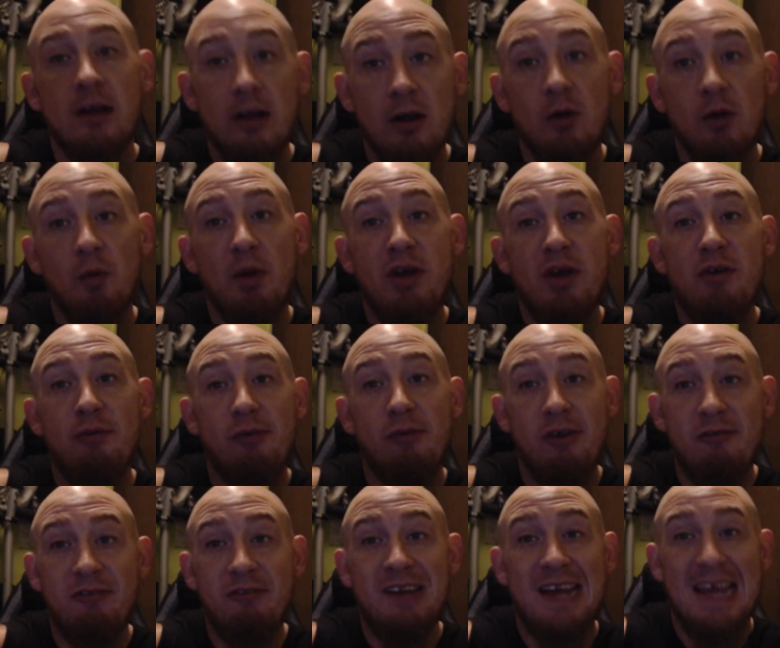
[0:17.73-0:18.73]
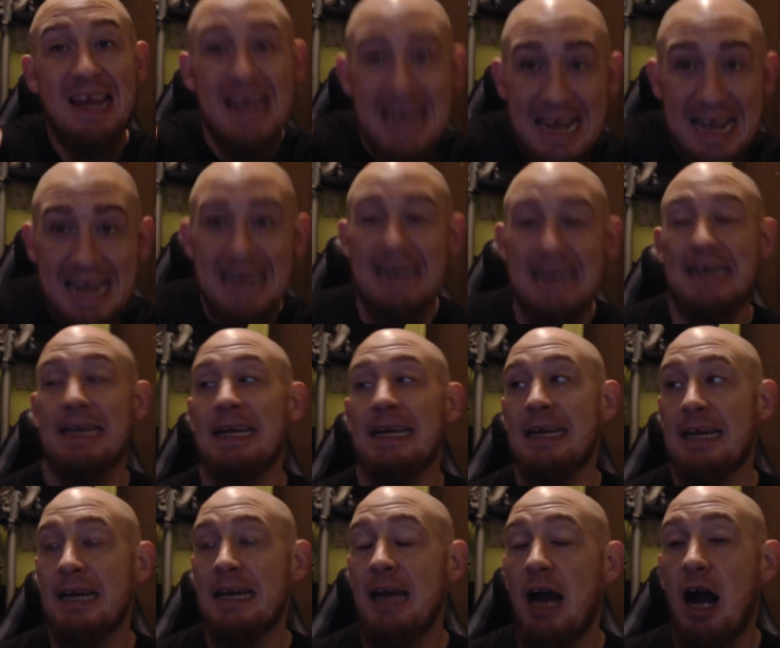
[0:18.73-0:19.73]
Week 15.
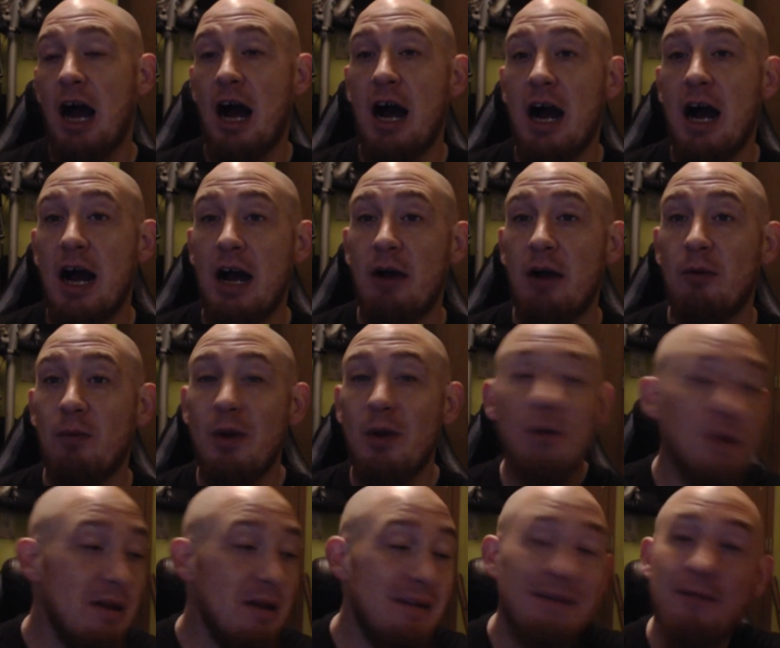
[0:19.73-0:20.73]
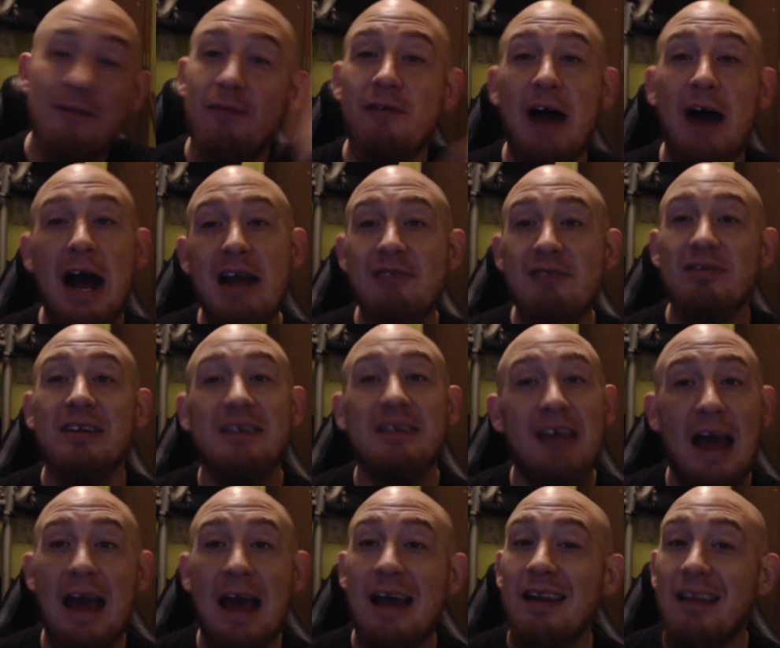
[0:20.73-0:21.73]
Uh, we went 5 and
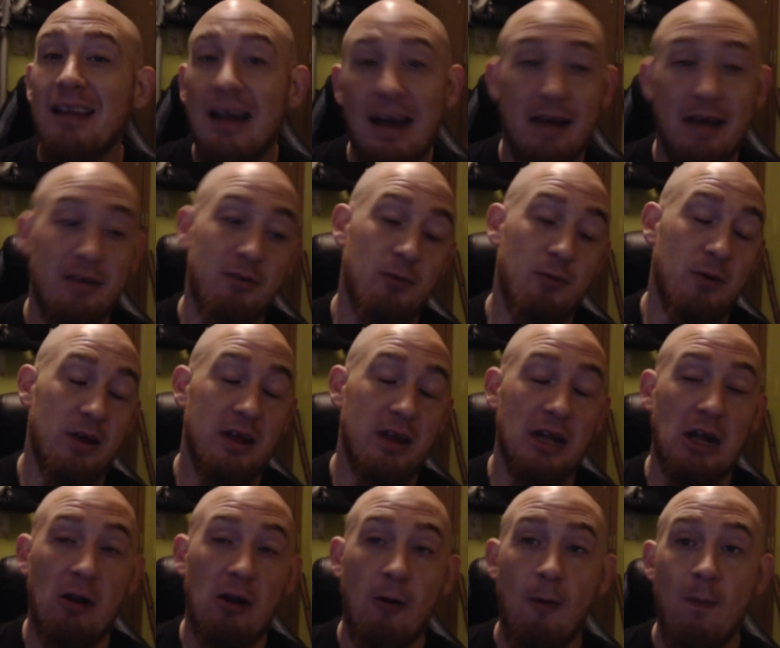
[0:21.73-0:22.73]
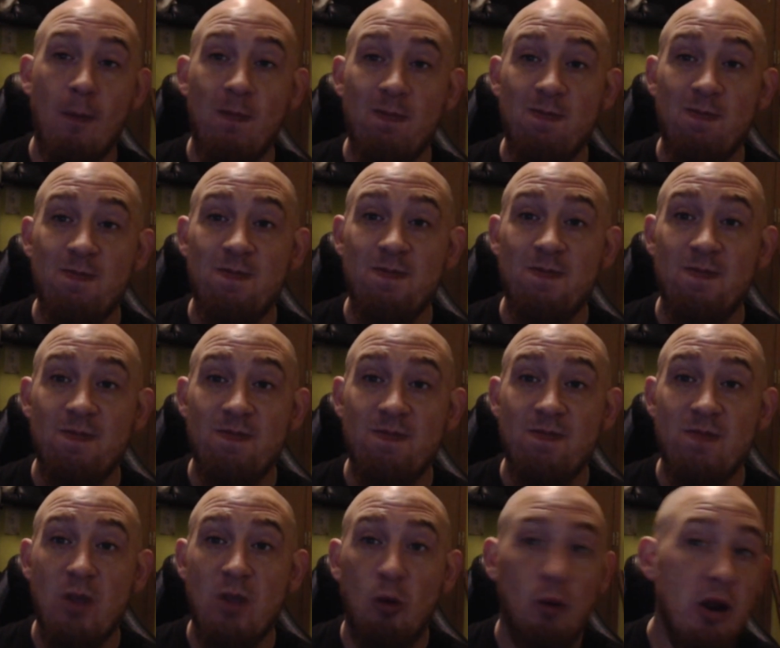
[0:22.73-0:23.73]
10 last week.
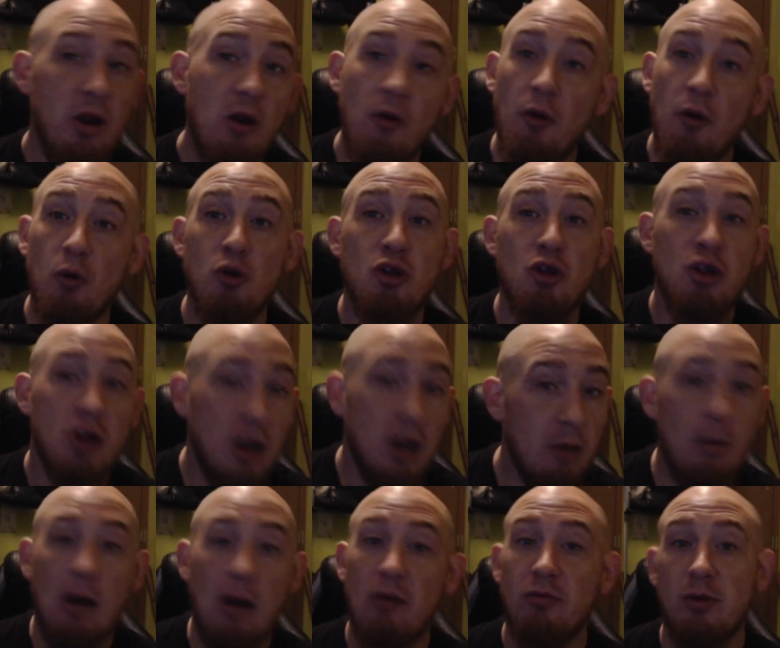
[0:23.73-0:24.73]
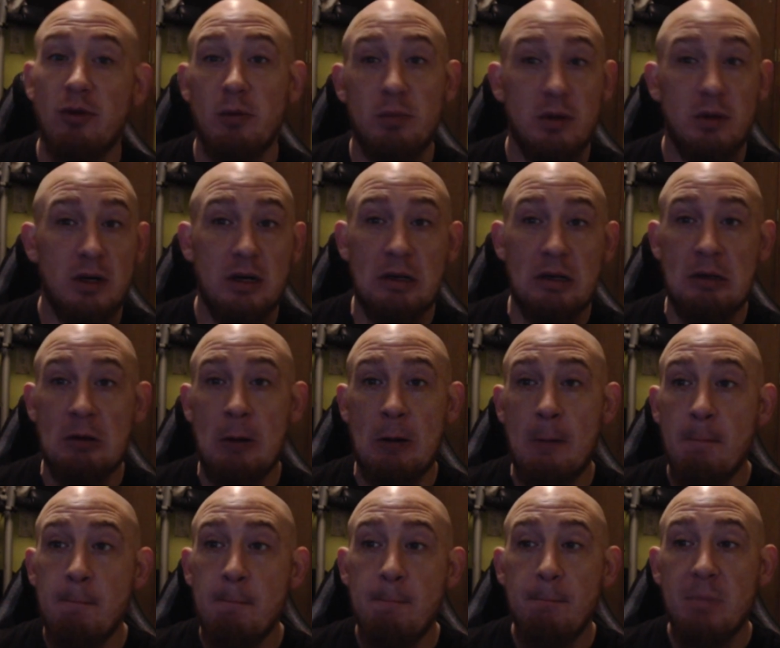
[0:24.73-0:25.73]
We don't know shit about football.
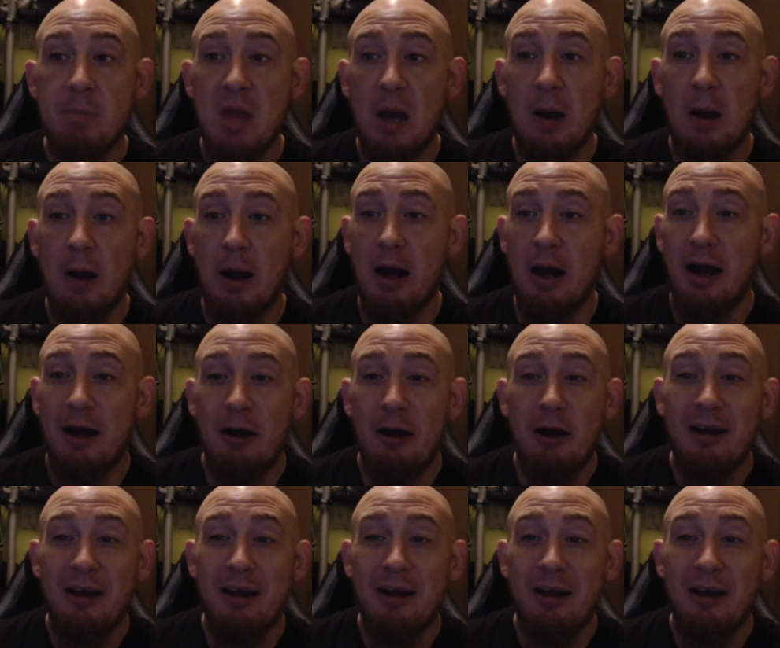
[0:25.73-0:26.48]
Uh,